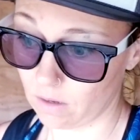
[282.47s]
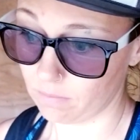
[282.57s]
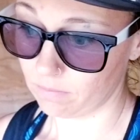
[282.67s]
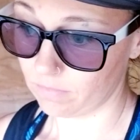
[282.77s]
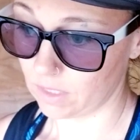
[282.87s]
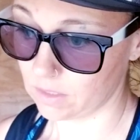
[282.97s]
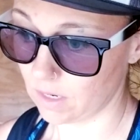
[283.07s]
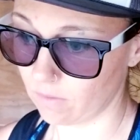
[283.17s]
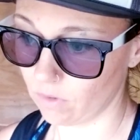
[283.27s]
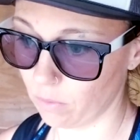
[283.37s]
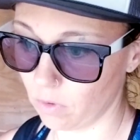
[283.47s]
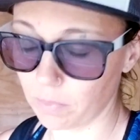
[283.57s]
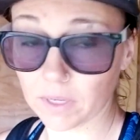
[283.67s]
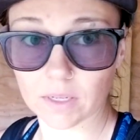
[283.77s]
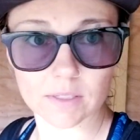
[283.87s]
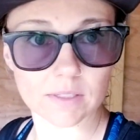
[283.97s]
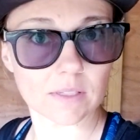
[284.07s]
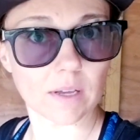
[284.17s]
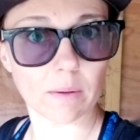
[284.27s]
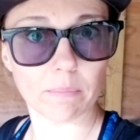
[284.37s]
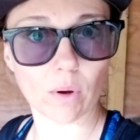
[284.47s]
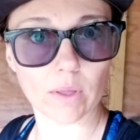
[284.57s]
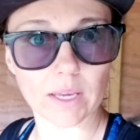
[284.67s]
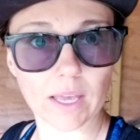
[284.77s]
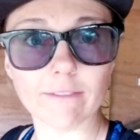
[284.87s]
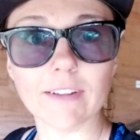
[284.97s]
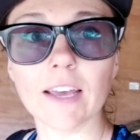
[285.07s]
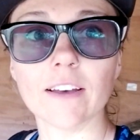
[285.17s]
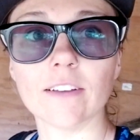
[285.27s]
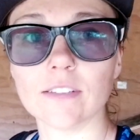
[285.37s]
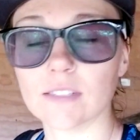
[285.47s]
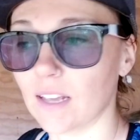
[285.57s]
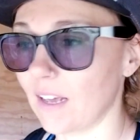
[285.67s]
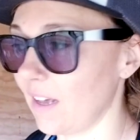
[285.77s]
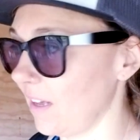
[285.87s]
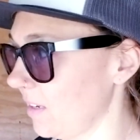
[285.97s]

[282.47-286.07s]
it's inevitable because I'm pulling out nails and